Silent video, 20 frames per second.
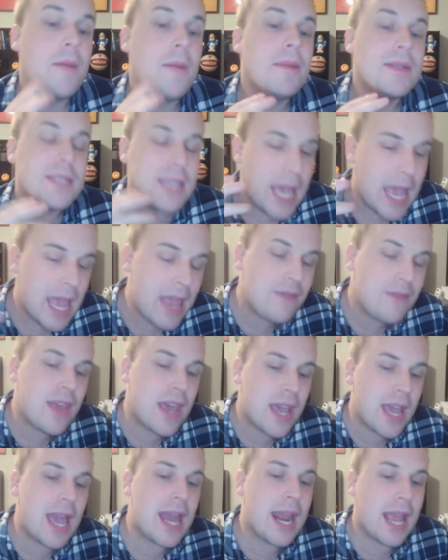But to have
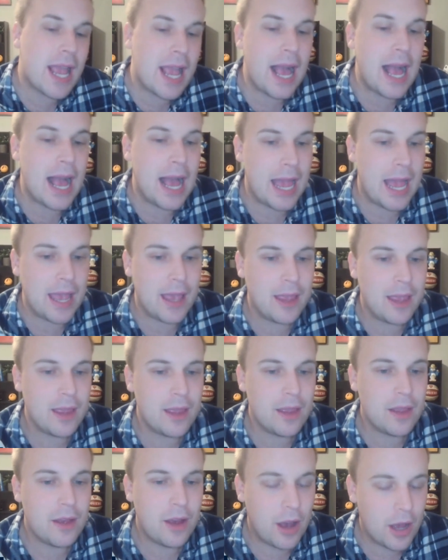that kind of guy
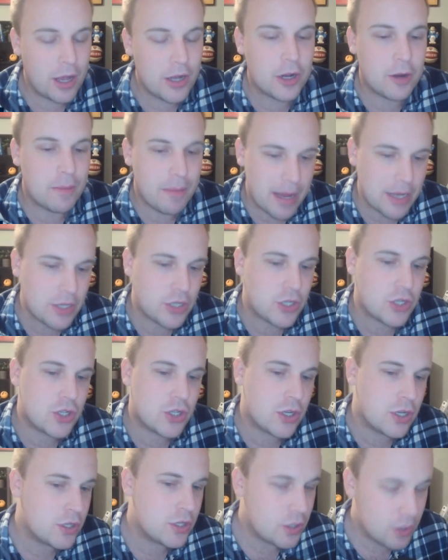on your bench
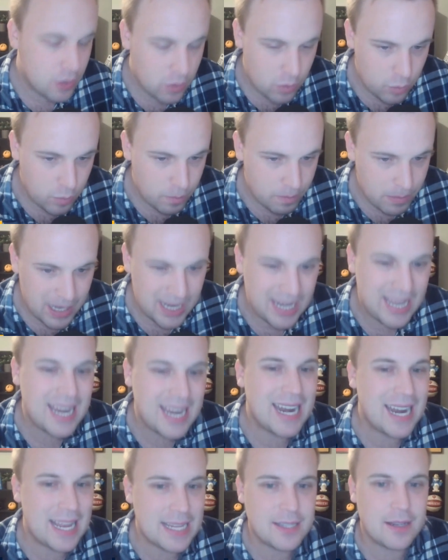to be
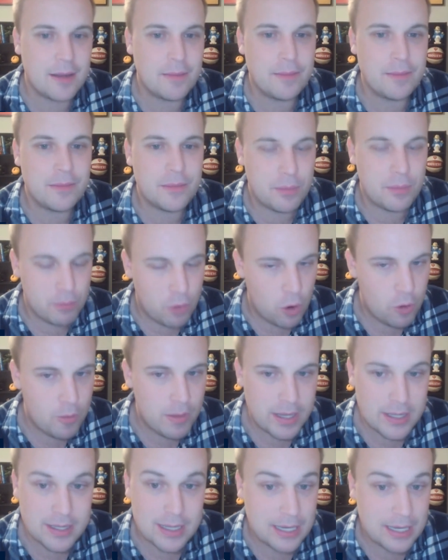needed at some
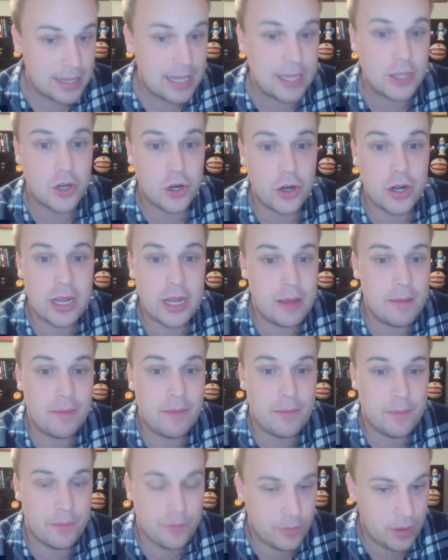moments, like they turned to him
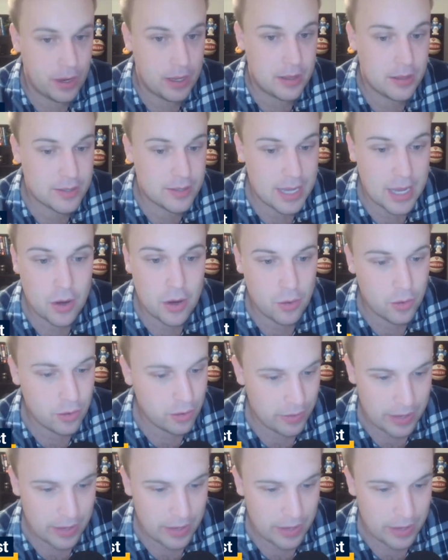in the second quarter.